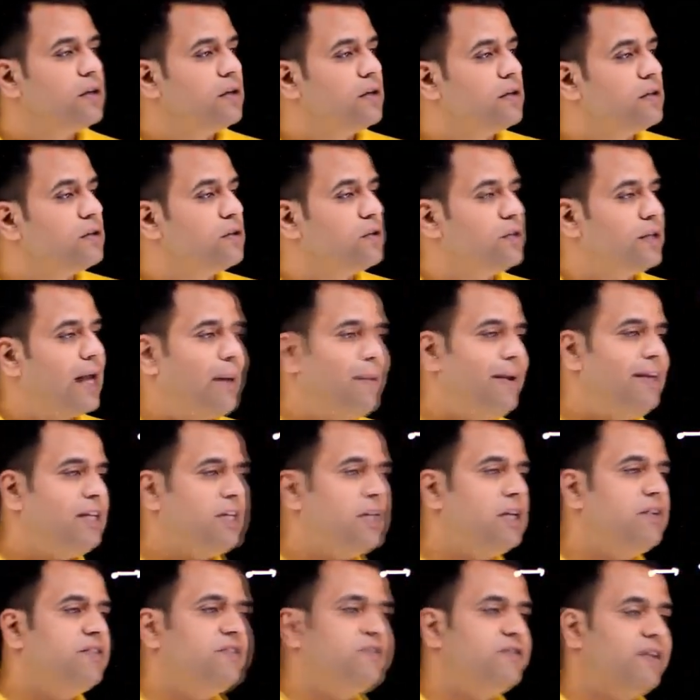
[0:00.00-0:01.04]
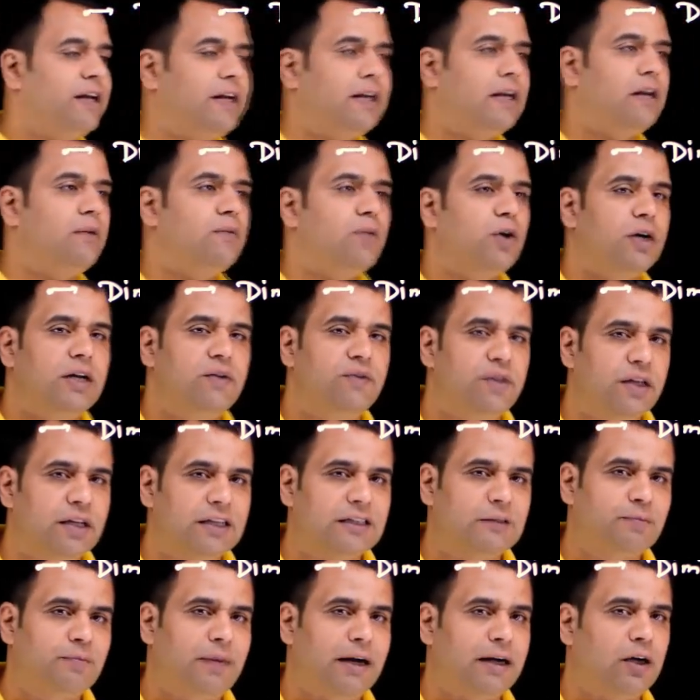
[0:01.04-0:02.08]
So dimension of spherical body with
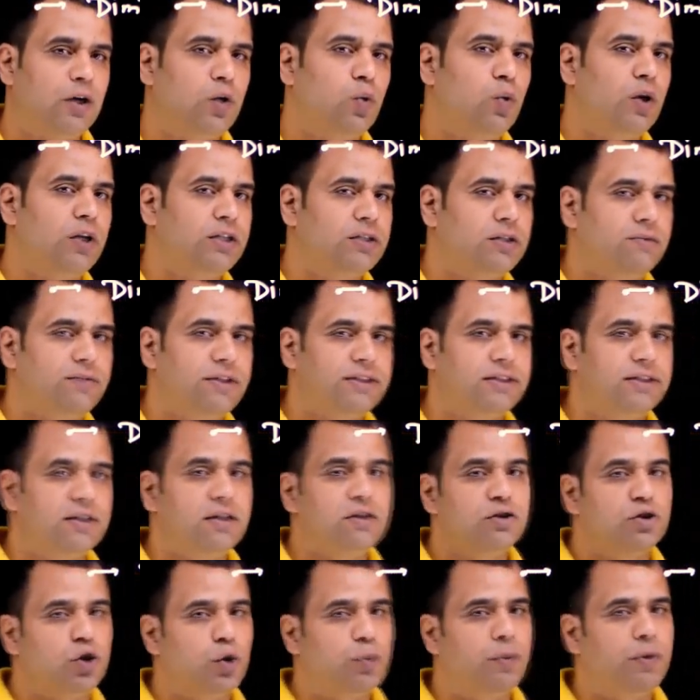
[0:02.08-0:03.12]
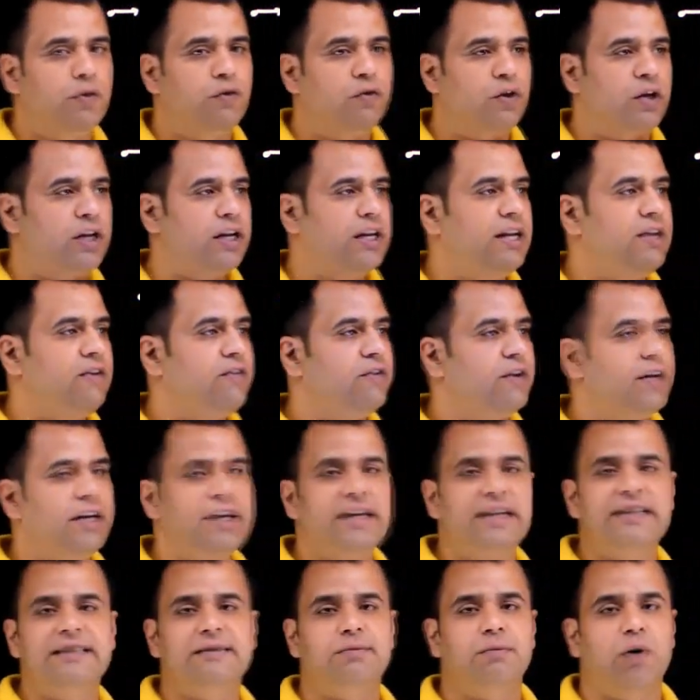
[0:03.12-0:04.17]
respect to vessel should be very,
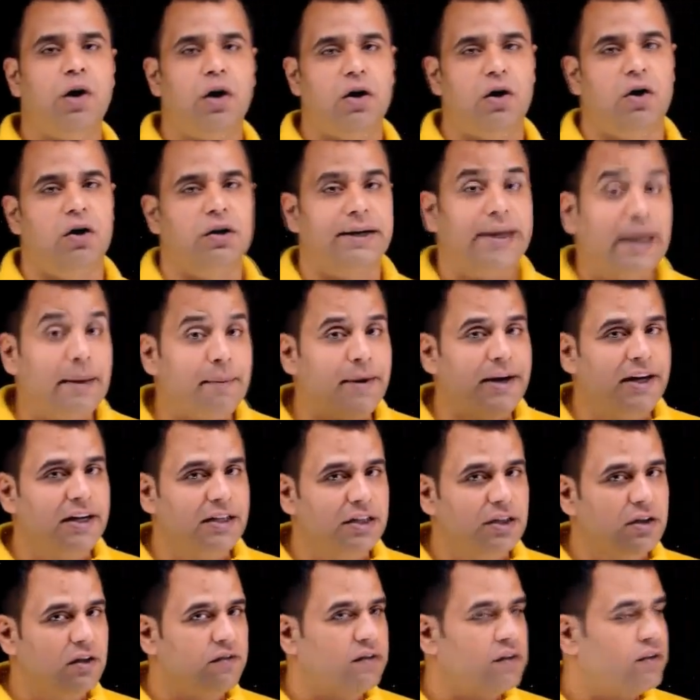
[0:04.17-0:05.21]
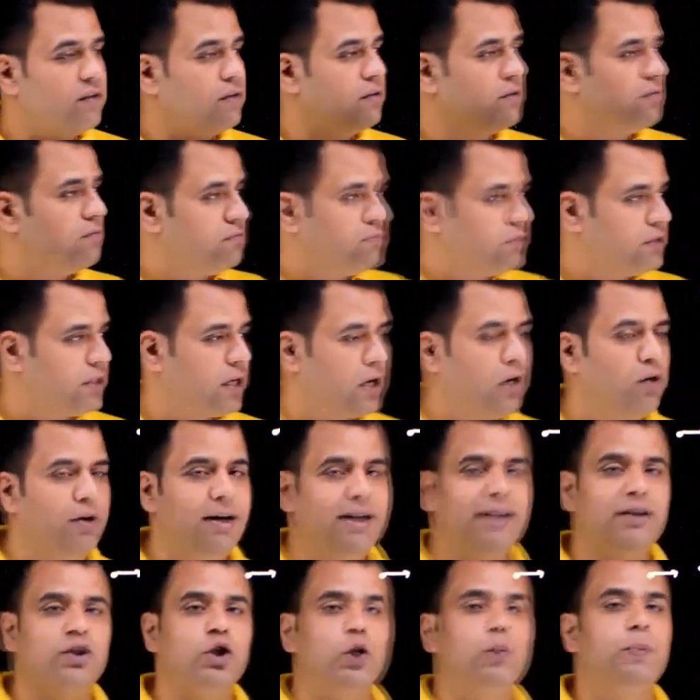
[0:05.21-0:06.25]
very small, or the dimension of the
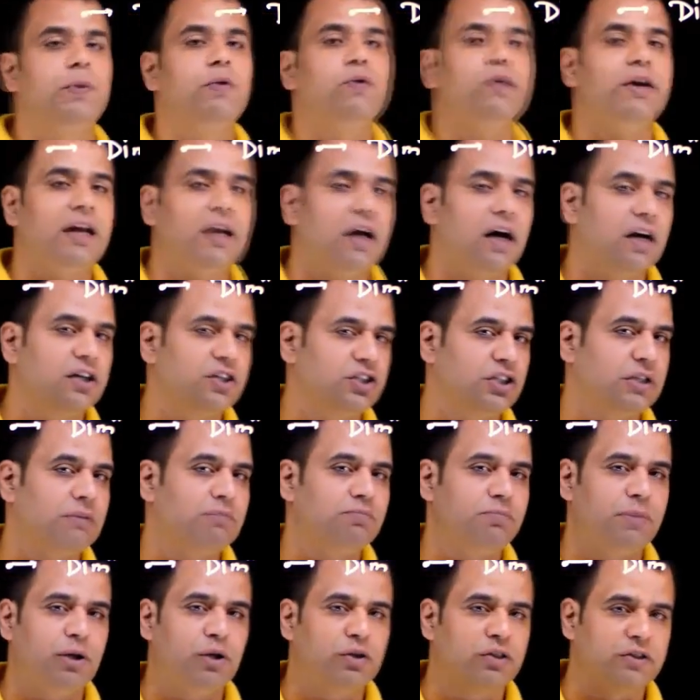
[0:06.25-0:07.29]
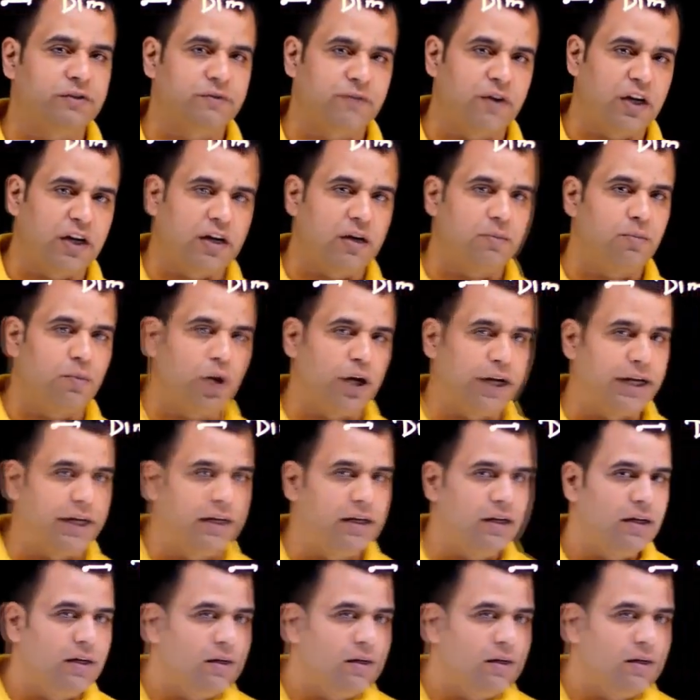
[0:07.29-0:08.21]
surrounding should be very large compared to the spherical body.